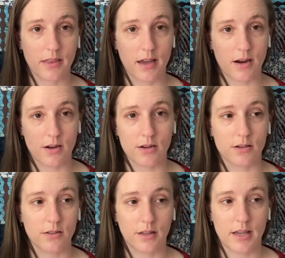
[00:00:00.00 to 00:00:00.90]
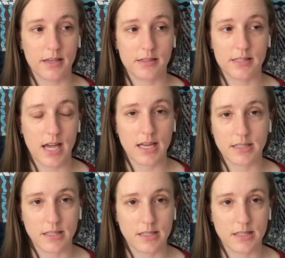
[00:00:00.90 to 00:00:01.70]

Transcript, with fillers: their like sites and